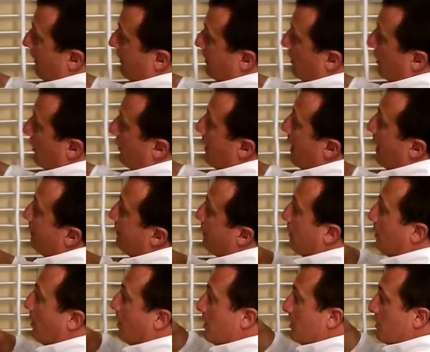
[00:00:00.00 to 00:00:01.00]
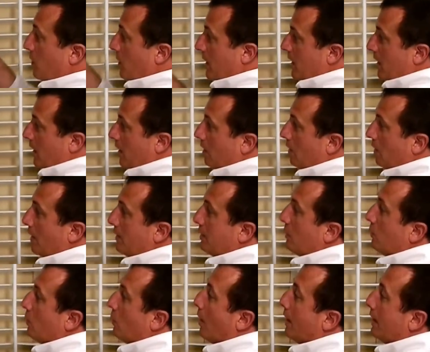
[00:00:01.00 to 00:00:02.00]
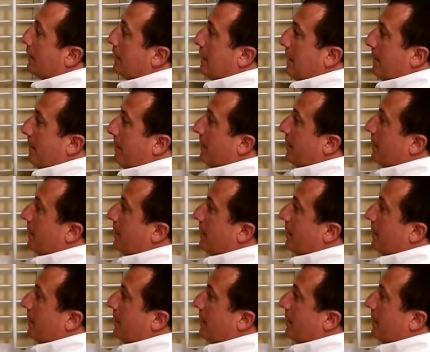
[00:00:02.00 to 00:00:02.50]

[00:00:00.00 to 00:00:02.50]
So if you have a large window and you want to keep